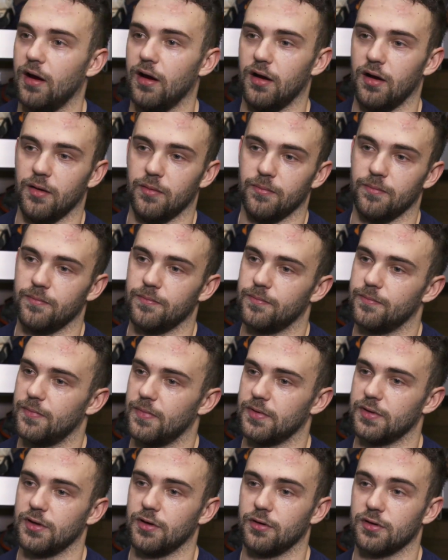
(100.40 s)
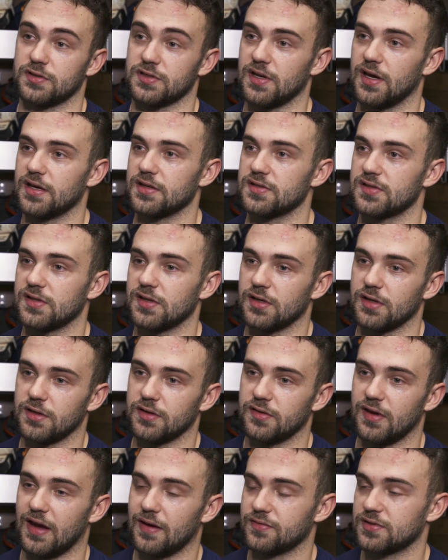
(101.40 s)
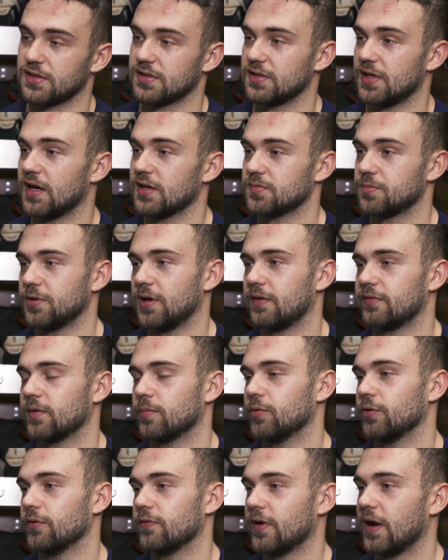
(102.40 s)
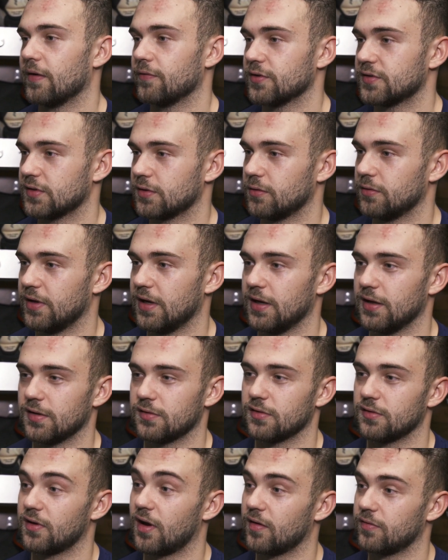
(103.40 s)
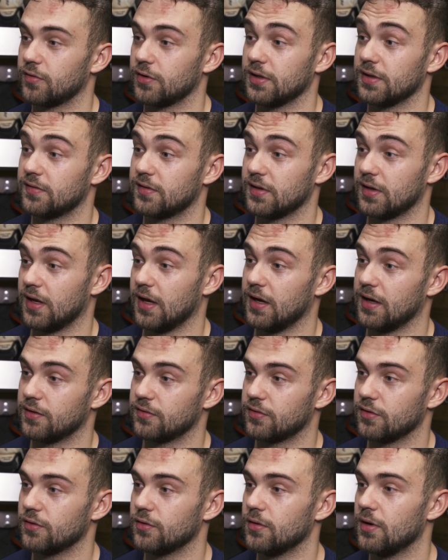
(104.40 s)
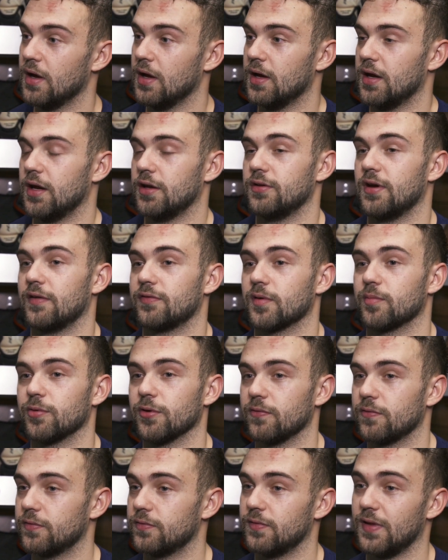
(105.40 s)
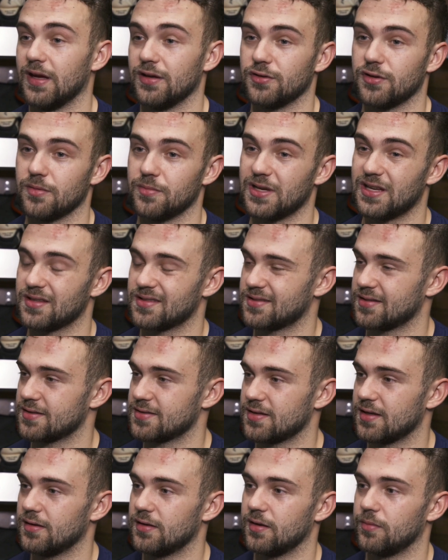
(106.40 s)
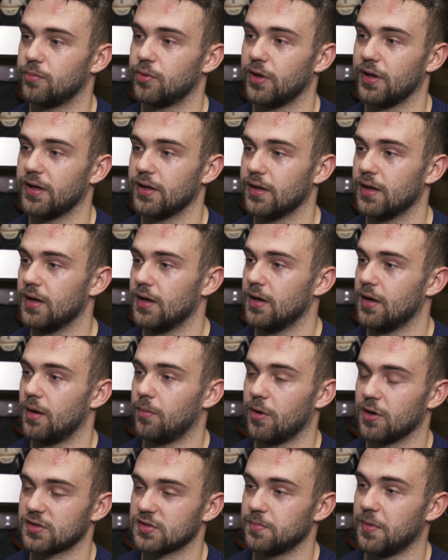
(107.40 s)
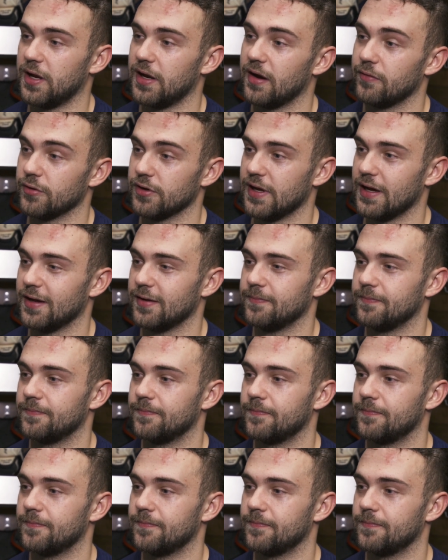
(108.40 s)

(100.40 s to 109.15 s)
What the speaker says: You know, it's nice to have success, but you have to prove it every single day. It's a tough league to get into, and you have to prove that you can be consistent and play amongst men every day.